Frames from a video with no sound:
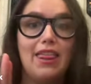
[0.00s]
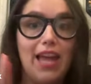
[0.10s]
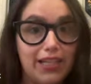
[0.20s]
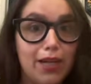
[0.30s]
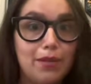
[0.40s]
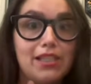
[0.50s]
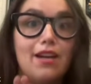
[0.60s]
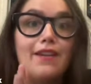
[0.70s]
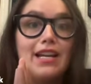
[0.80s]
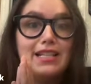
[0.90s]
That type of
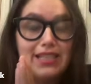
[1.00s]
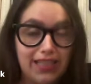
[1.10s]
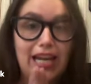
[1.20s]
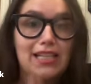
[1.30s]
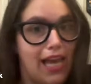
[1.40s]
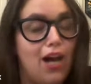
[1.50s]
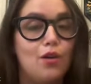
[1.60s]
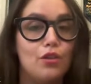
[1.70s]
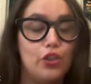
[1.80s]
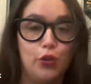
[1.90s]
stuff stands
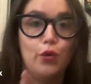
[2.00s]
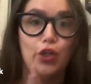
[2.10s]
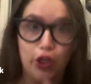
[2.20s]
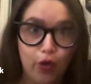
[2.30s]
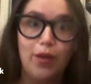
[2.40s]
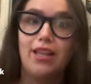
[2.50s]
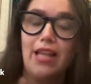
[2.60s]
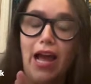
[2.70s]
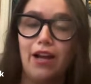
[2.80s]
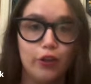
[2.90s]
out to the human
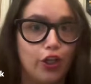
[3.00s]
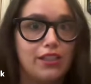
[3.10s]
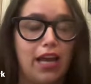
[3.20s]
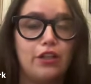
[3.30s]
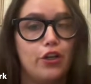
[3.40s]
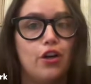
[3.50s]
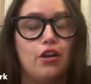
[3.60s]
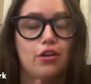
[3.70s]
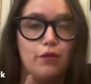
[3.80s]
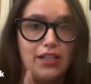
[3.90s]
that looks at
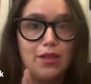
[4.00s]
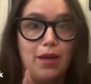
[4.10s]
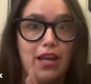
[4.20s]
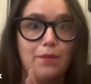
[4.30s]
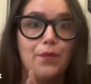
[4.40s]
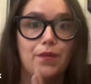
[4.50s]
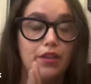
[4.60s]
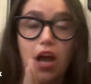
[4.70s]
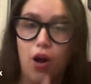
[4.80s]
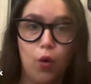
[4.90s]
your resume,
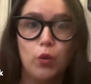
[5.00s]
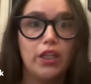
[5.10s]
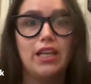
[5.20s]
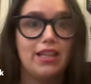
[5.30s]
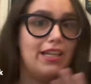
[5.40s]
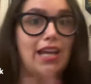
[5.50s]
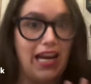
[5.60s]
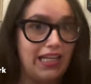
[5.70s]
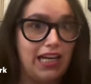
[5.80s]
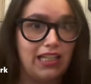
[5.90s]
not only the
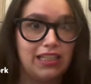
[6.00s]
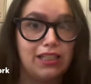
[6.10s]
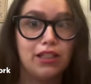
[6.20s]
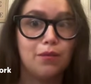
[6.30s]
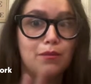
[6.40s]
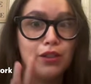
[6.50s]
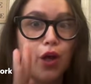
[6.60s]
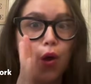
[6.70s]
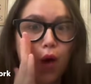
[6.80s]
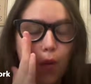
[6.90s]
ATS system.
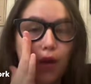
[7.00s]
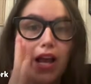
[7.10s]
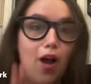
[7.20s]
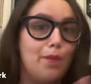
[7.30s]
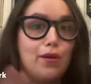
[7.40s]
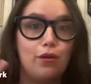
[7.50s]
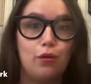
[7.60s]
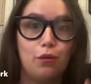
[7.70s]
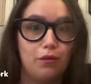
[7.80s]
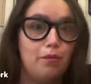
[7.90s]
So I want to help
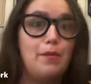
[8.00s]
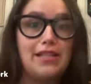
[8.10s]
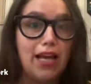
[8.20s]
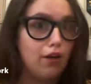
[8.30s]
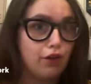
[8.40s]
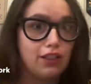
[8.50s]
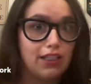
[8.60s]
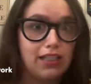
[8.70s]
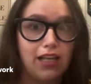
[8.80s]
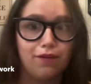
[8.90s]
you be set up for
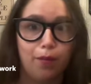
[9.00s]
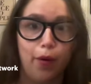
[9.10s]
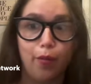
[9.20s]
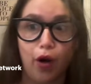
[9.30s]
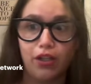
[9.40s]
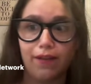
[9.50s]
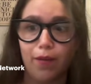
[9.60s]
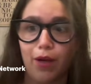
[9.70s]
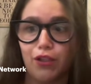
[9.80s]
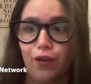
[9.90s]
success for both parts of
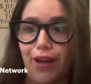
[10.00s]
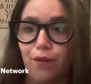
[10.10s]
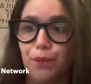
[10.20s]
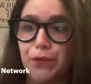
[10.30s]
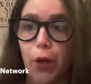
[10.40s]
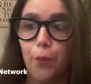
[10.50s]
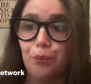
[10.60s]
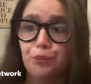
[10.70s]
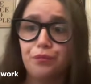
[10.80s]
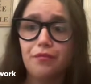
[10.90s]
the puzzle there. So
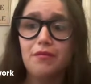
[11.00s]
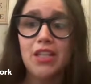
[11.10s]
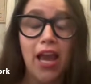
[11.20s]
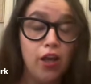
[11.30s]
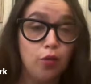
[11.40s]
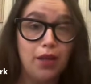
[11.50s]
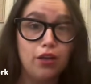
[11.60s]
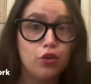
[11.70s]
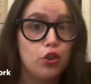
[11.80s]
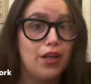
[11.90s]
I hope that
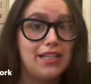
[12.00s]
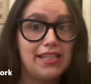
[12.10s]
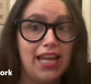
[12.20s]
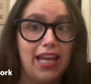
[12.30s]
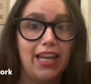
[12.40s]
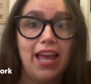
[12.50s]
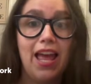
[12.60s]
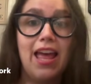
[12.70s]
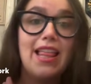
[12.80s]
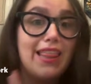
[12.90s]
you'll join us then.
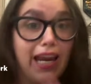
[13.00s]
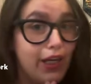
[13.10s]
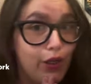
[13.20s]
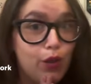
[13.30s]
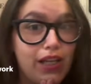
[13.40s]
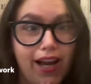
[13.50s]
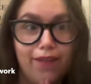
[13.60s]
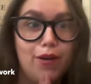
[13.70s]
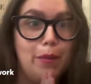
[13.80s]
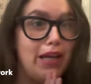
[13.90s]
Thank you to
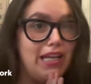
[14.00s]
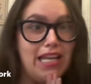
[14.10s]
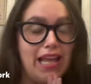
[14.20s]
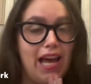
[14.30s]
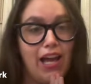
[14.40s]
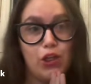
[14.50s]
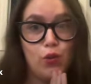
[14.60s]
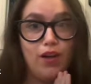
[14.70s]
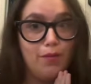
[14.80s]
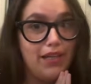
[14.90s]
everybody that
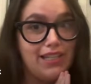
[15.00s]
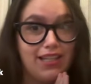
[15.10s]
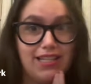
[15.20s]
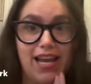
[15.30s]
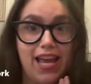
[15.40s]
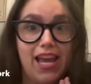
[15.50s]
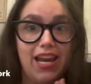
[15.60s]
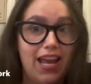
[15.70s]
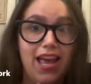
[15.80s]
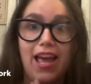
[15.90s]
joined me
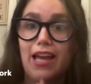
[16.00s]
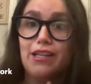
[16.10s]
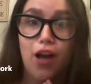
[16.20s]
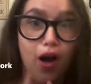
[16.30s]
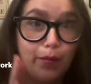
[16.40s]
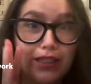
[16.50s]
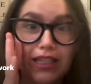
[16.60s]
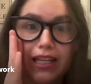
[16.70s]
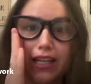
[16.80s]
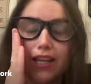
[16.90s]
today and
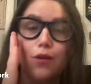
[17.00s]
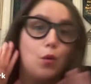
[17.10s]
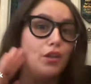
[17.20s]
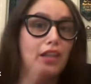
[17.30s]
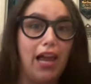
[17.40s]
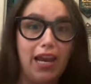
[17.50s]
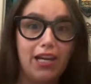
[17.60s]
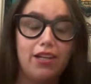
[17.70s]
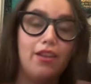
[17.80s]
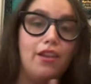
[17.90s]
commented or
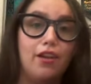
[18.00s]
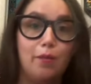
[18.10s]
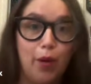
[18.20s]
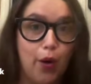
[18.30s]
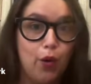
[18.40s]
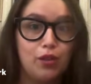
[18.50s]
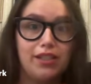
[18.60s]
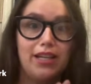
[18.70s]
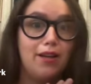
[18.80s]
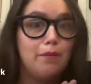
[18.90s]
liked the
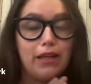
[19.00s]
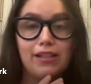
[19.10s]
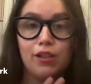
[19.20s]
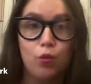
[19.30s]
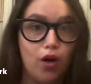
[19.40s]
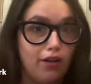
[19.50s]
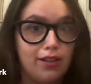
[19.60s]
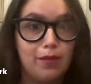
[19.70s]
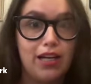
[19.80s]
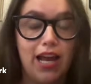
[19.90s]
post. It means the world
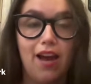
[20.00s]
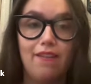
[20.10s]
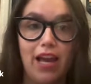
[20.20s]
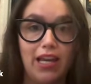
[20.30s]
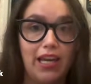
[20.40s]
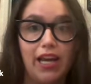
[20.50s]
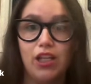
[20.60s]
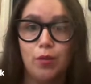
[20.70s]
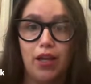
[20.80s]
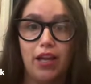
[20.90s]
to me to have that
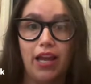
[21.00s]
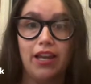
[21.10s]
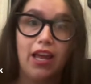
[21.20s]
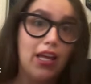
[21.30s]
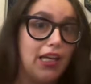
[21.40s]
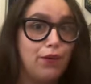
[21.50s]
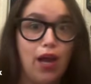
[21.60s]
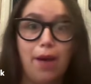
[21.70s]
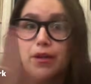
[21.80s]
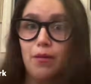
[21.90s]
engagement. And if you
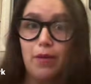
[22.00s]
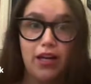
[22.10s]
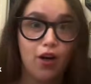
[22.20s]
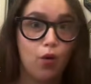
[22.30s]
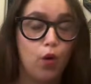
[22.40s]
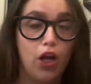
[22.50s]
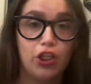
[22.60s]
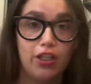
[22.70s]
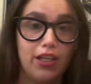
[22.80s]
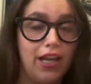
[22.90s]
happen to be here
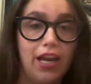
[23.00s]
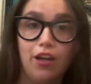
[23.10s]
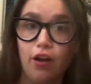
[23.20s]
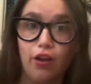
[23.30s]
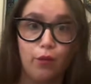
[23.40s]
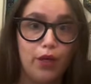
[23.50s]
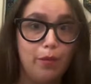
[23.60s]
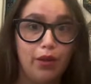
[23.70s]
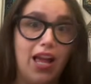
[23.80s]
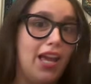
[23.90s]
watching to the end on the
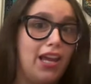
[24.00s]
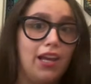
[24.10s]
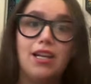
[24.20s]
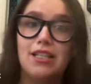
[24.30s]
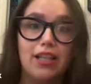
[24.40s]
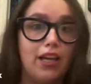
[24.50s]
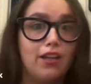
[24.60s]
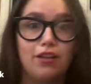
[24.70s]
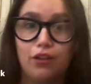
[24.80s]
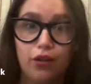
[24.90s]
replay, like,
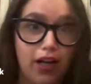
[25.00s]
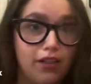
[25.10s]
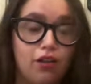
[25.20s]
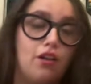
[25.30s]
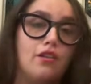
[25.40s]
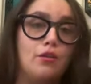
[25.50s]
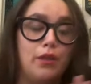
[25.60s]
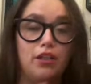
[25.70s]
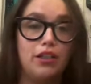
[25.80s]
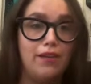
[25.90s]
you guys are the
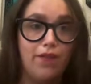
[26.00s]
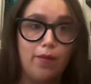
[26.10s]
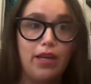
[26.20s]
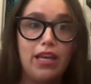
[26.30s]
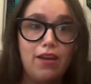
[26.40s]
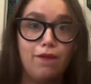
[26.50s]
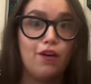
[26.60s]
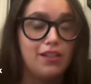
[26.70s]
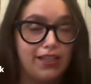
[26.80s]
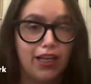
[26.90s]
real MVP
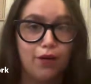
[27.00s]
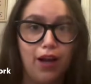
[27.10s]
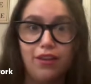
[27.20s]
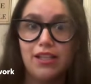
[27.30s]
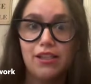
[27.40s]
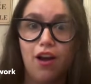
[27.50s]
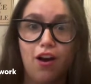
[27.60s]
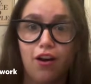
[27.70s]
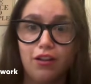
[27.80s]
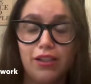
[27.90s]
for sticking around this
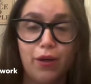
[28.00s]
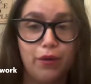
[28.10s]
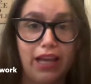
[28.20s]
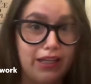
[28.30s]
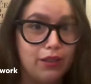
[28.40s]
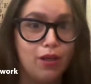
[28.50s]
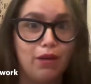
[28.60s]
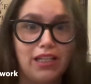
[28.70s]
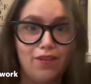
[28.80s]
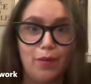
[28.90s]
long. So thank you so
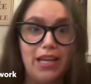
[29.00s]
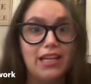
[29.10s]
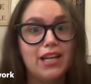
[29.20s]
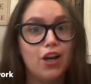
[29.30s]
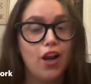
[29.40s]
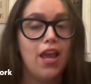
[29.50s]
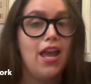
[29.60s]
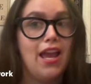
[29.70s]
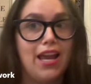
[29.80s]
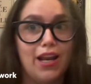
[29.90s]
much for being here.
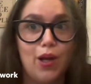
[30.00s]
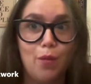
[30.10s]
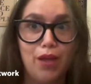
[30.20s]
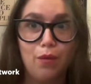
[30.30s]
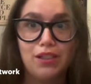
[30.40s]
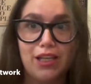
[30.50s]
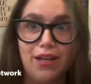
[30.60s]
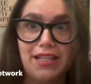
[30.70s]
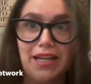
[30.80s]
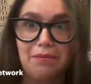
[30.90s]
And I hope that we'll see you
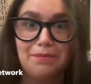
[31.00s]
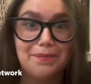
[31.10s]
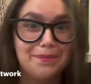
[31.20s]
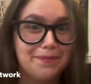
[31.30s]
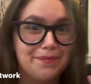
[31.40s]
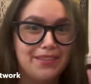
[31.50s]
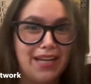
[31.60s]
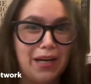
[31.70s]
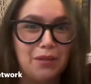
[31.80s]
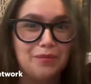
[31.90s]
next time.
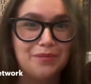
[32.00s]
Take care.